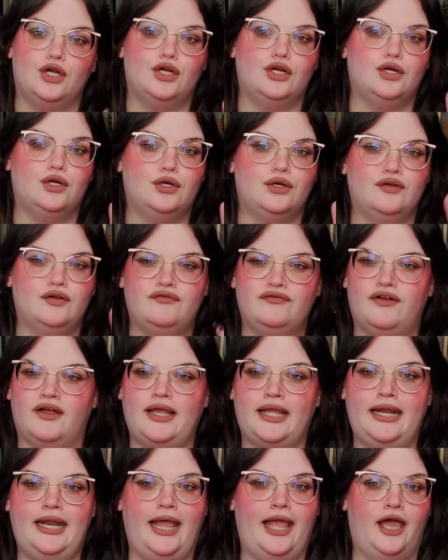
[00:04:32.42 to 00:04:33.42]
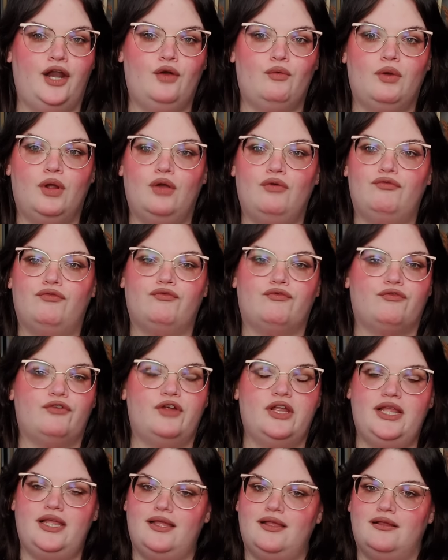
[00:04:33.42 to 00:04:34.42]
her fucking hetero
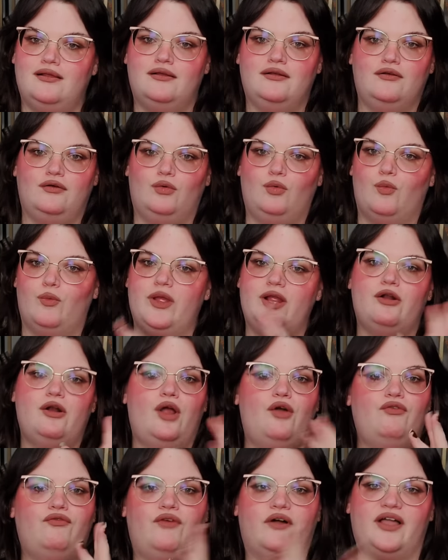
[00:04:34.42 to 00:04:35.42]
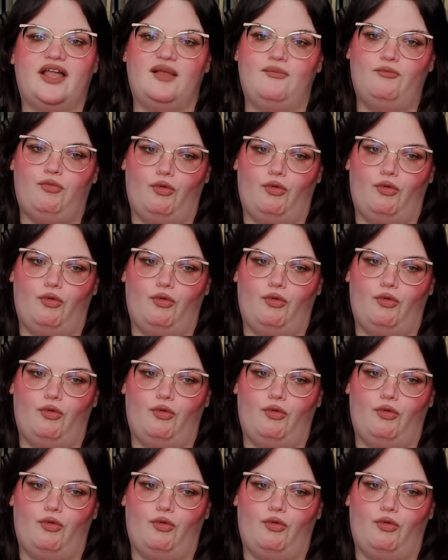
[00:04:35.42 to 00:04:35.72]
freak, weirdo fucking